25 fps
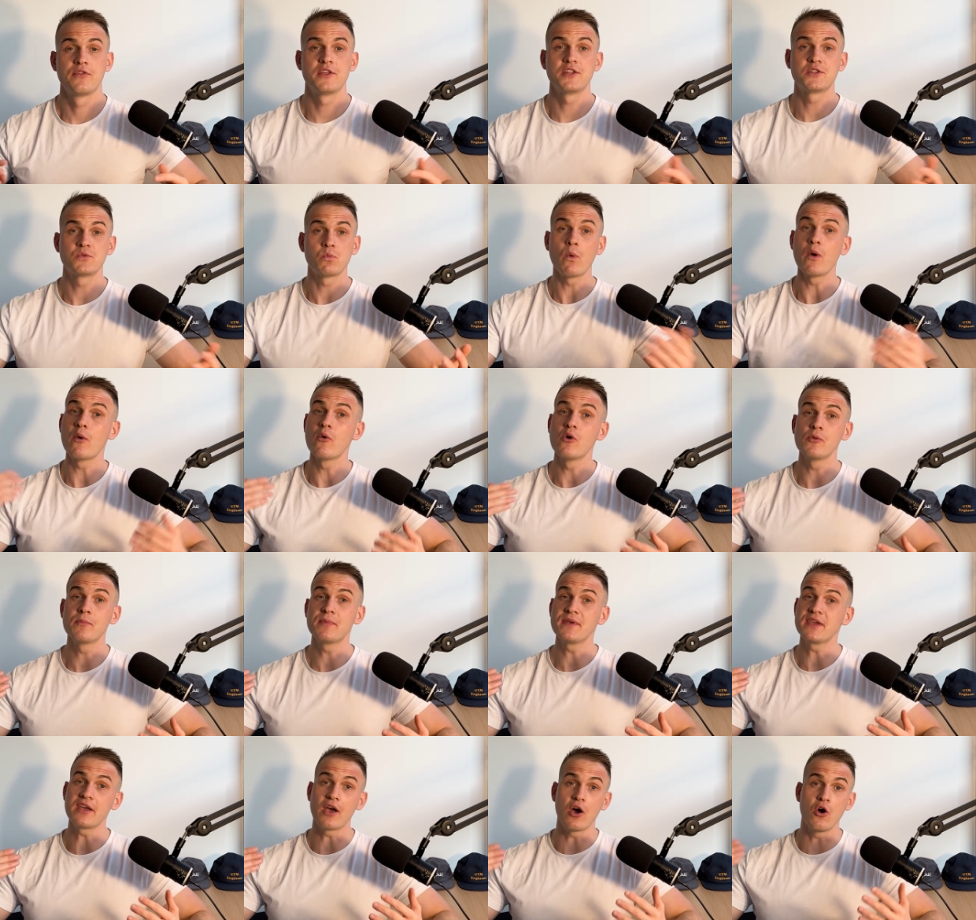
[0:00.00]
that we will
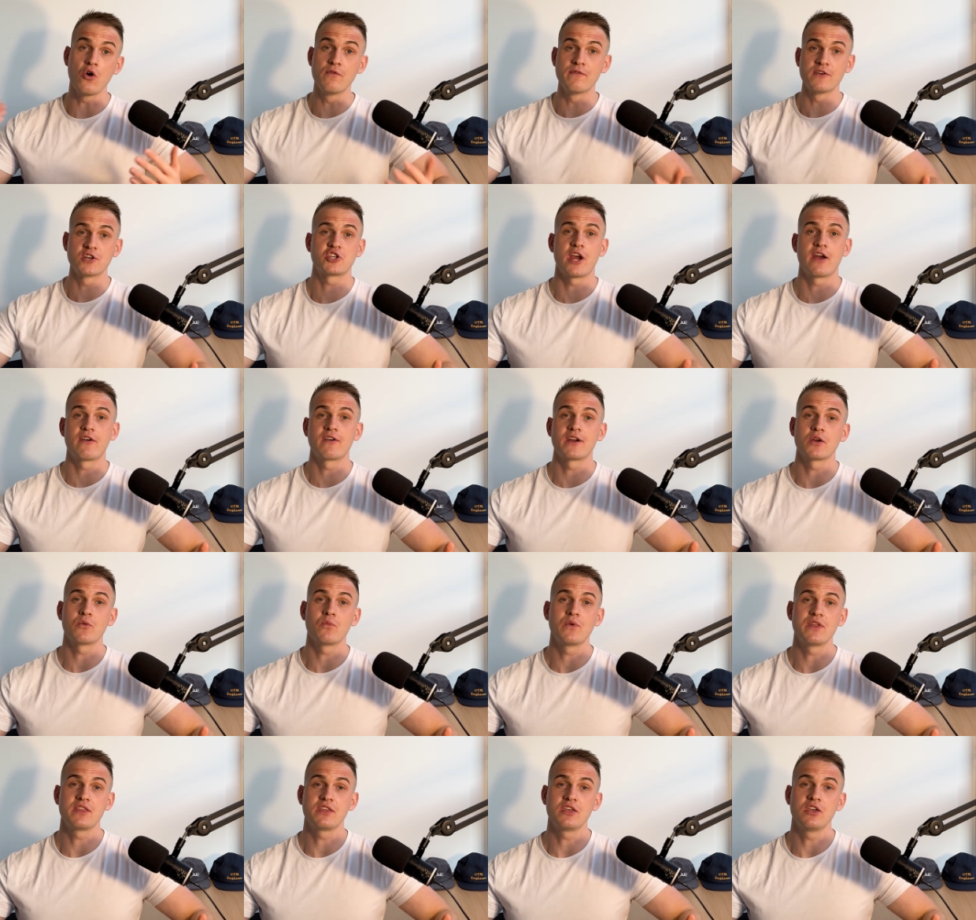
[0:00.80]
be
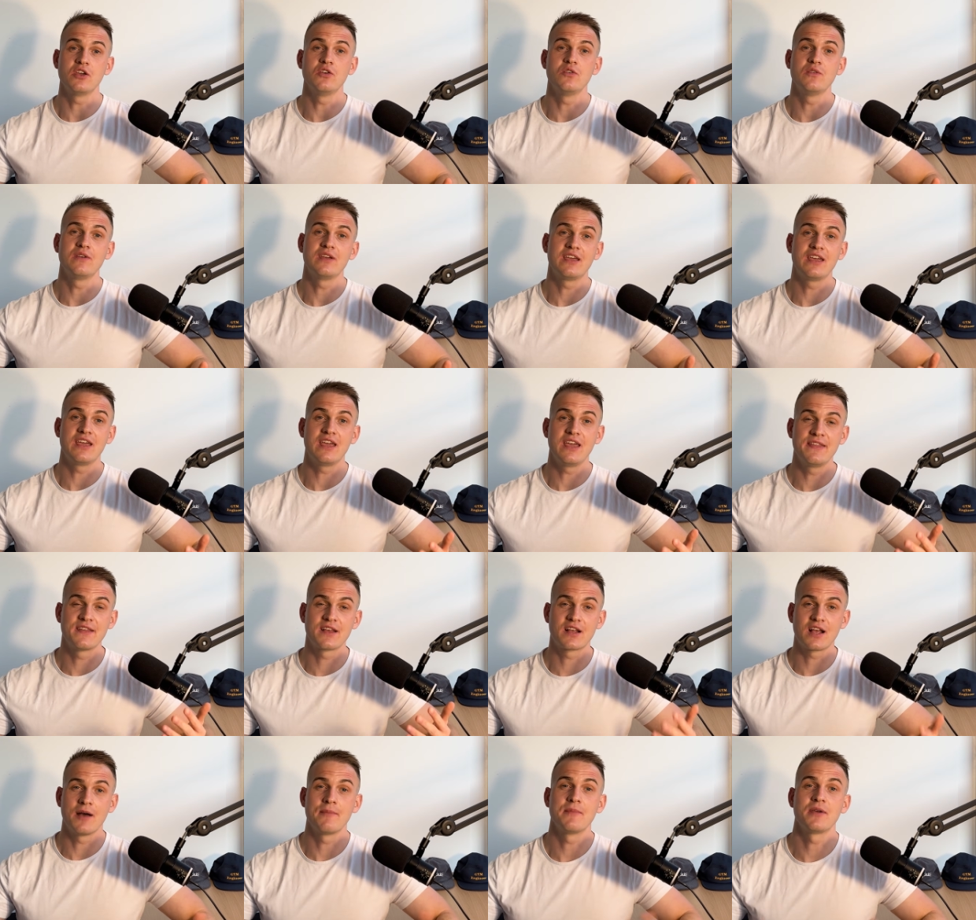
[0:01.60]
oversharing with you in
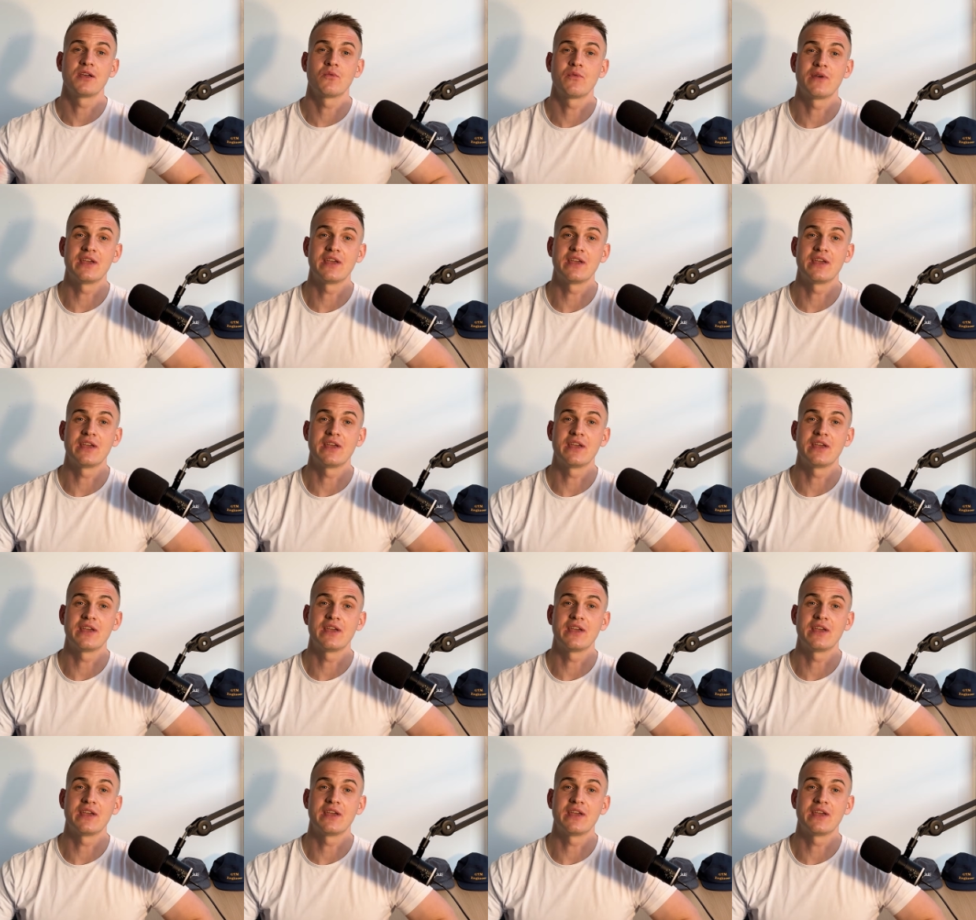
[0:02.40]
the coming